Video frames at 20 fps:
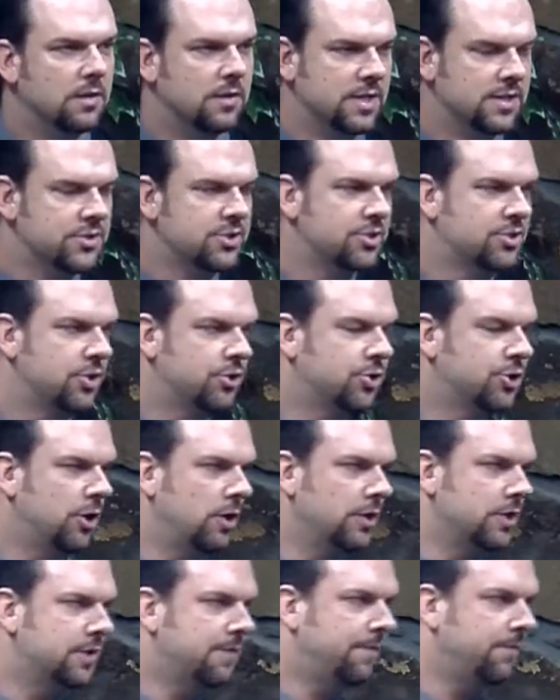this is a
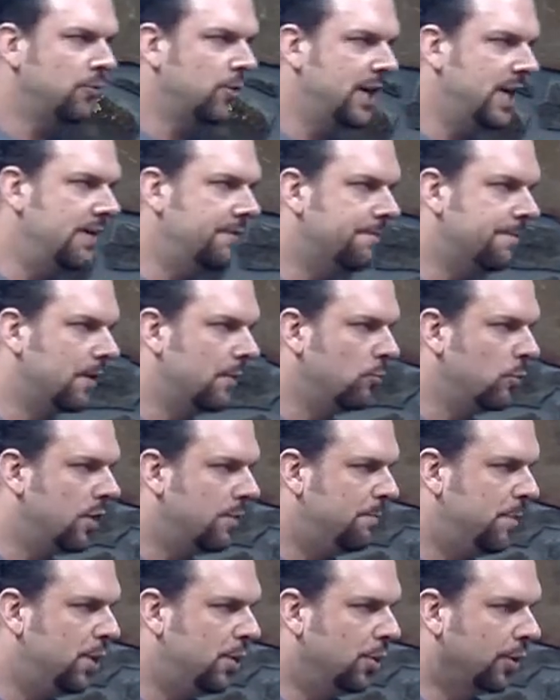church free from
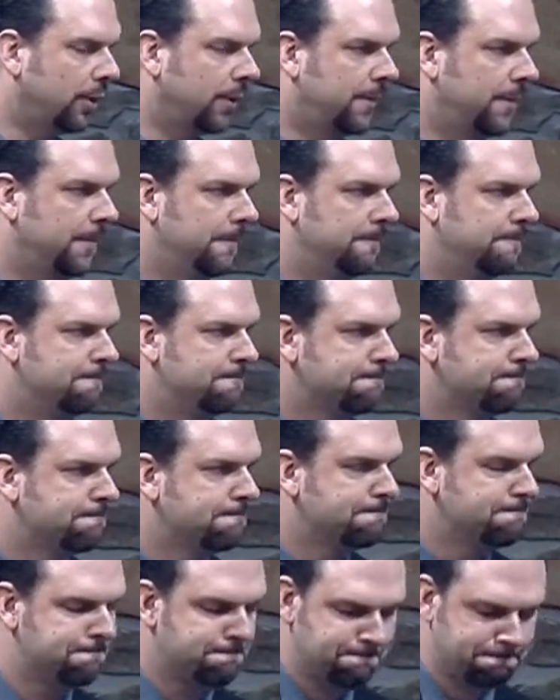rebuke.
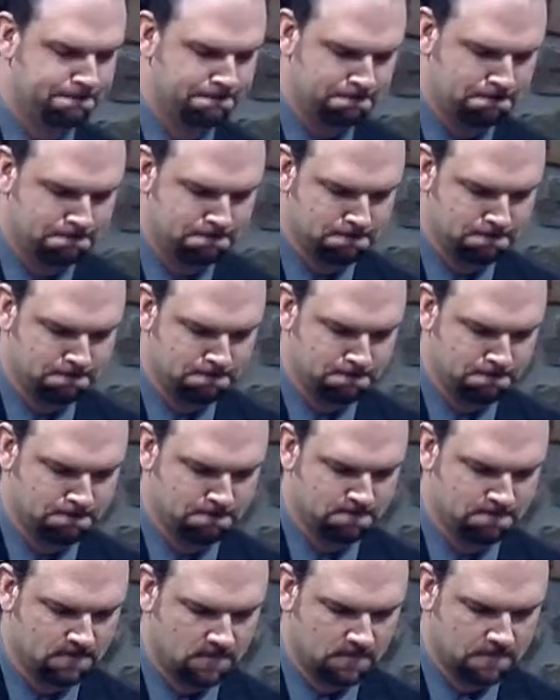Yeah.
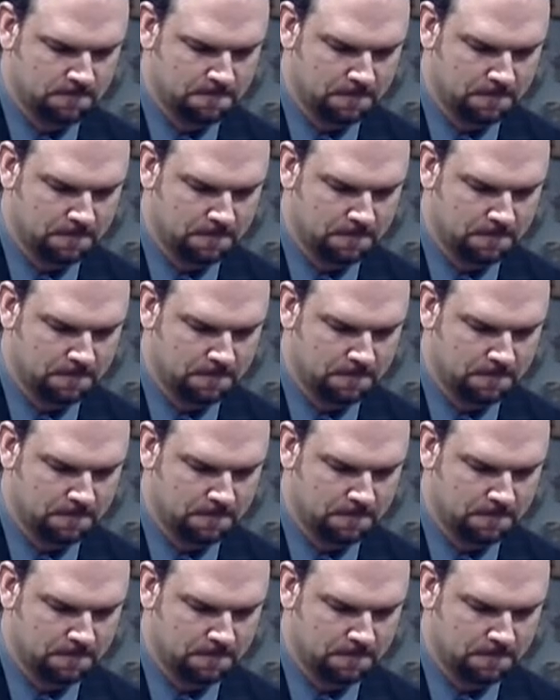Yeah.